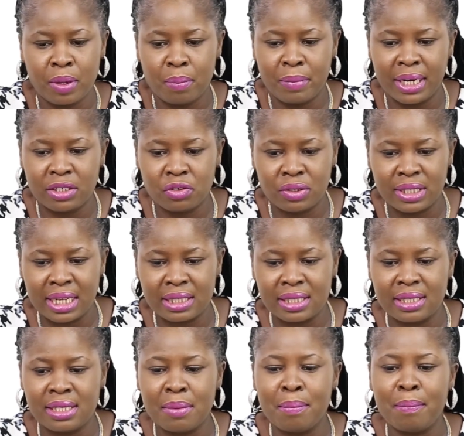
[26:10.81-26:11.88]
matrix, that
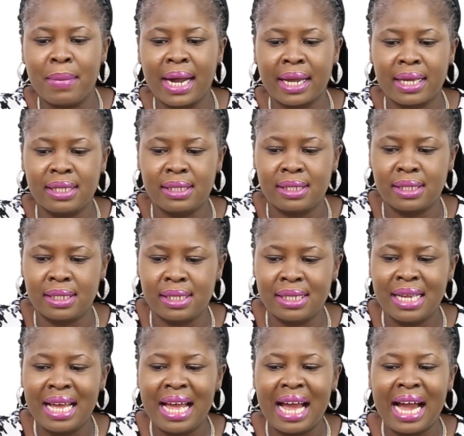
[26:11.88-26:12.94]
is the
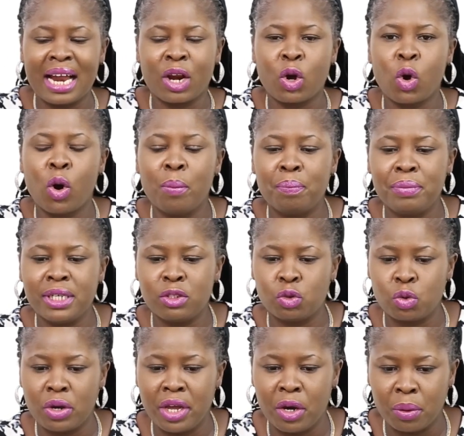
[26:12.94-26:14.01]
McKinsey and Company,
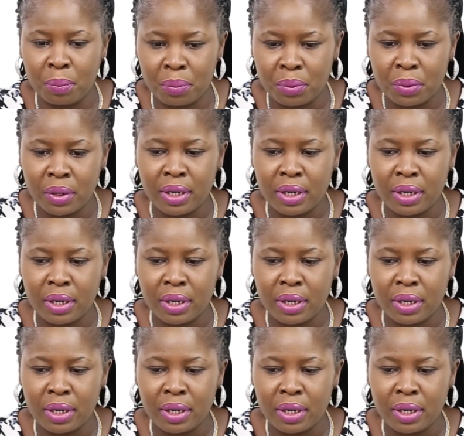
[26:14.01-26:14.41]
to help.